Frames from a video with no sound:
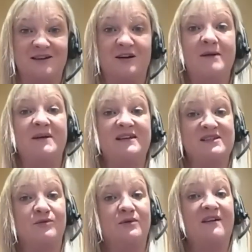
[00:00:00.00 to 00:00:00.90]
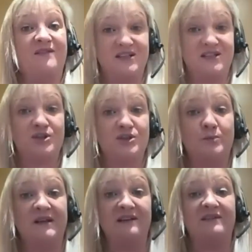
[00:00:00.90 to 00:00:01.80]
All right, because if we have a digital
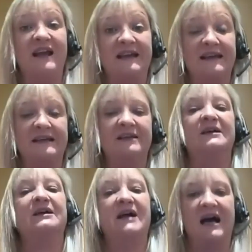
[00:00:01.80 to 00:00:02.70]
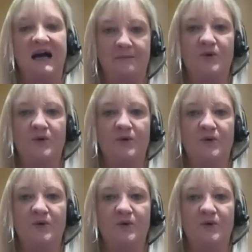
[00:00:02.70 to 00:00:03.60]
bill of lading,
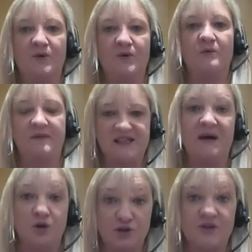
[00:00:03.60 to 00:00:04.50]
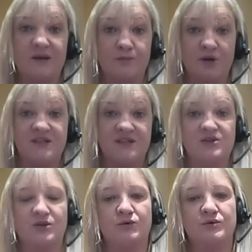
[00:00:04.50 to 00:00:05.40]
that smart
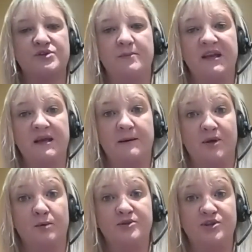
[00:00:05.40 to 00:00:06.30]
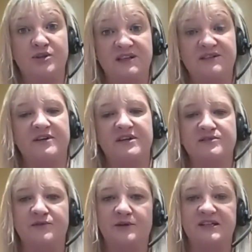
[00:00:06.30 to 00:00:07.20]
contract process could also become an opportunity
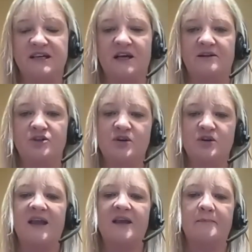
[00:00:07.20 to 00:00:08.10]
for us further down the track.